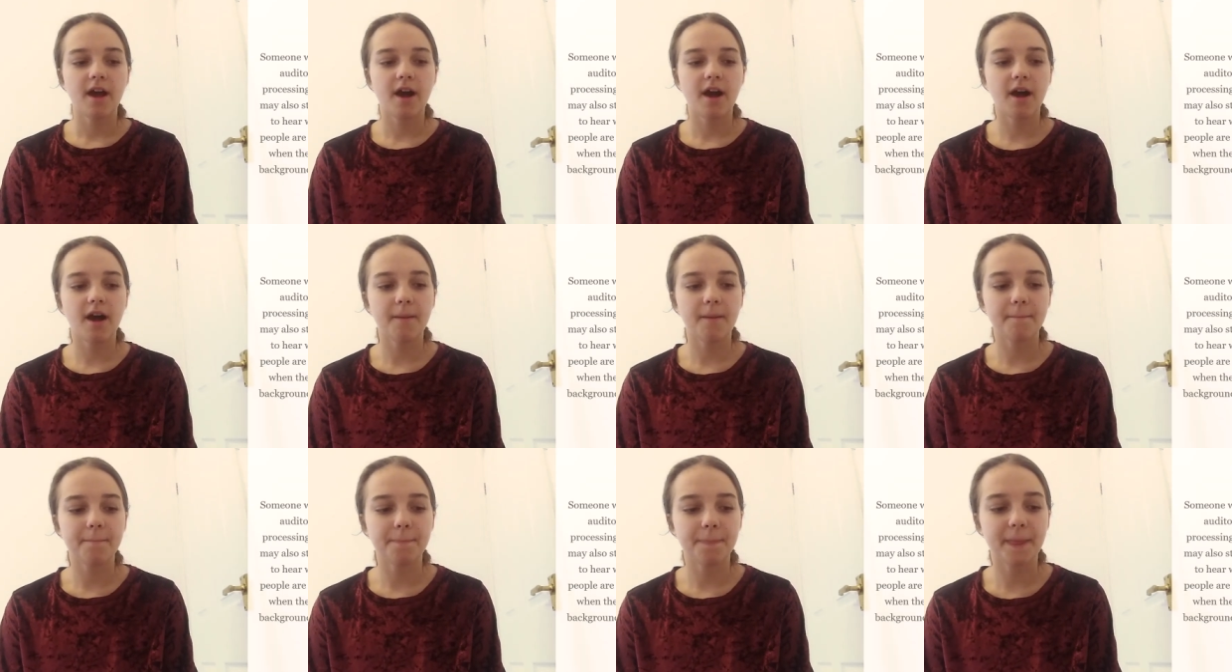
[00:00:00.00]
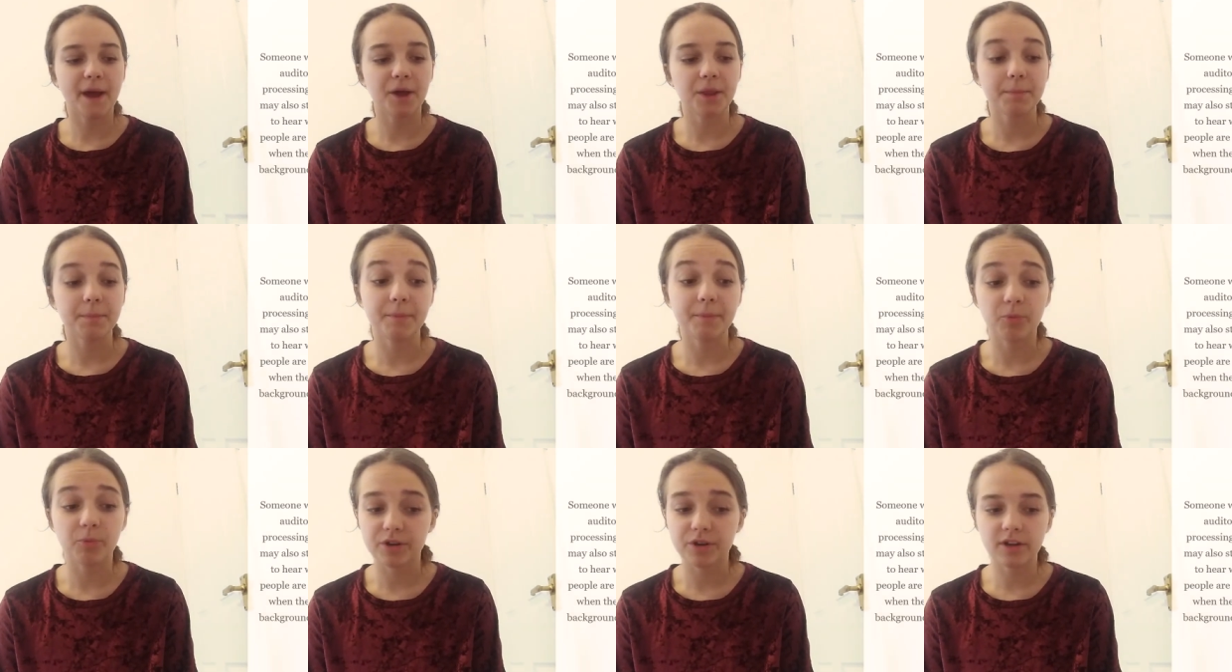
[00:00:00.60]
that other
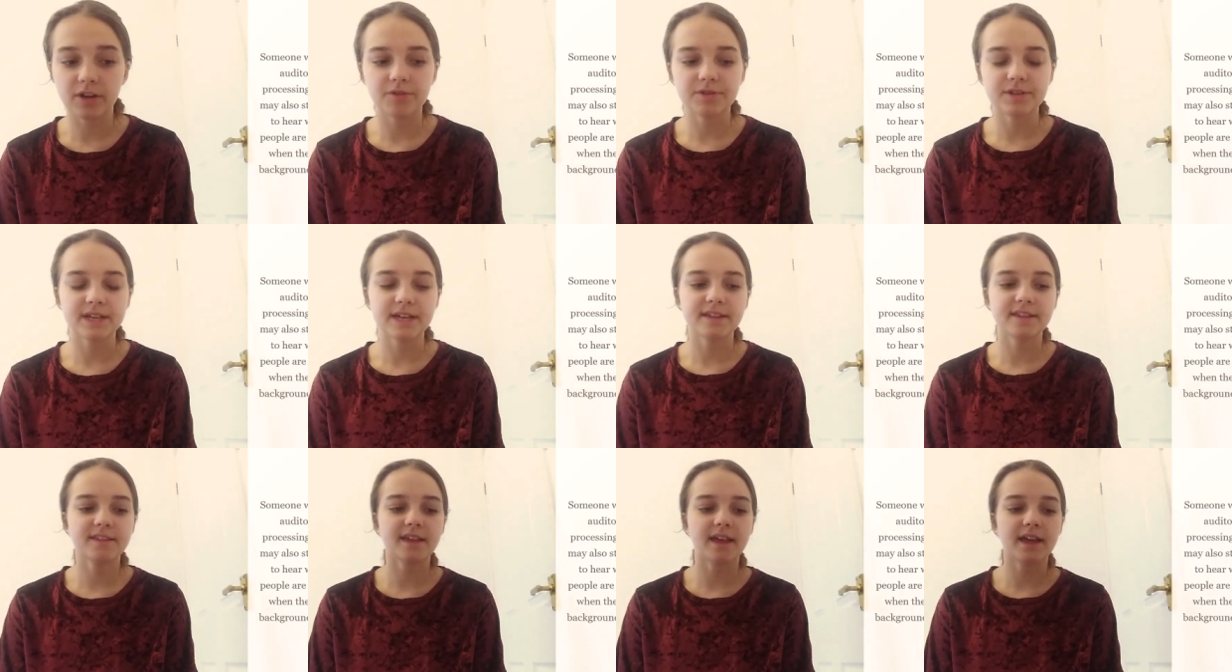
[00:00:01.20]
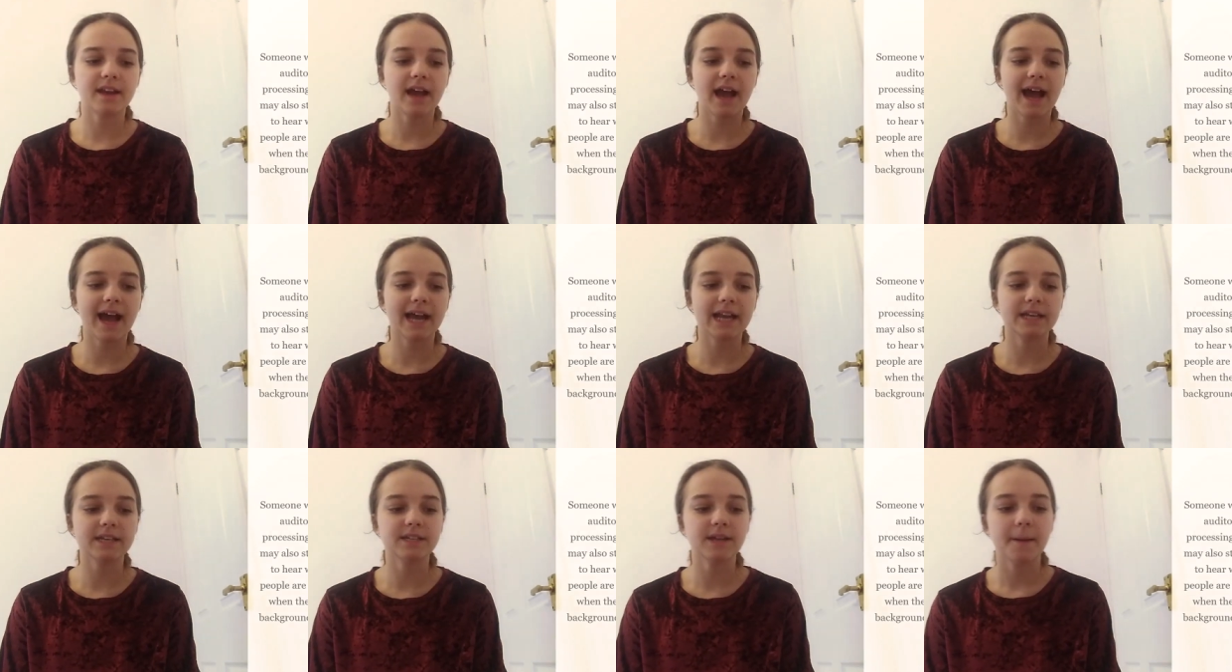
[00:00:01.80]
people wouldn't notice.
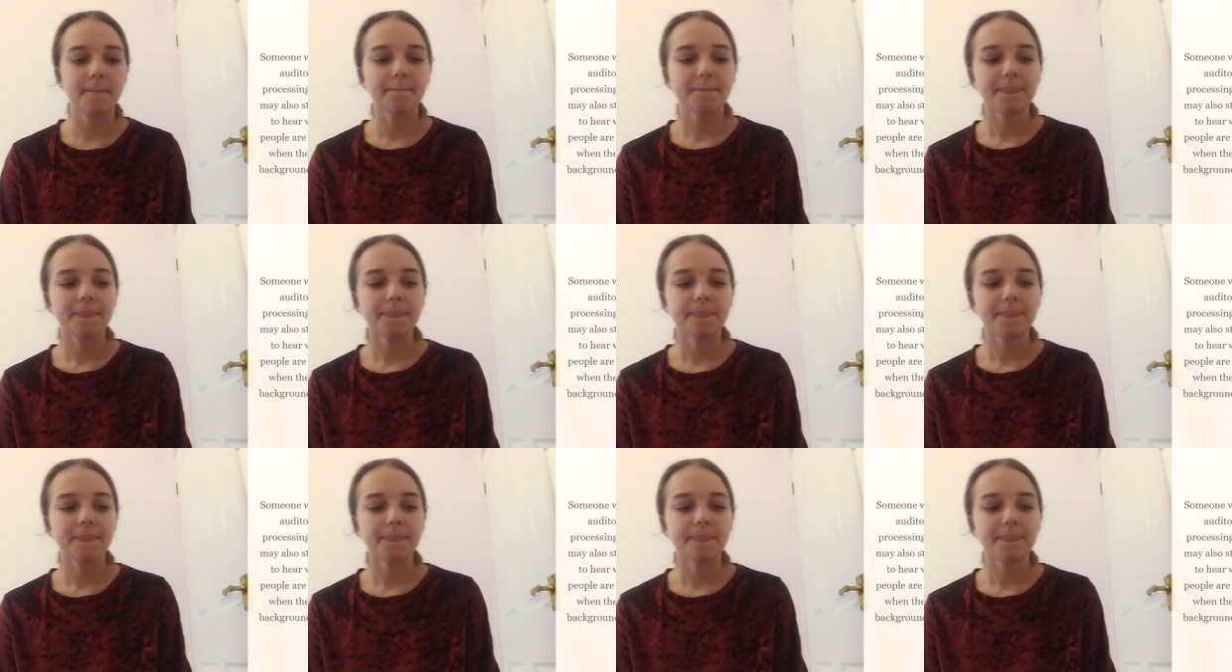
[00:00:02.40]
And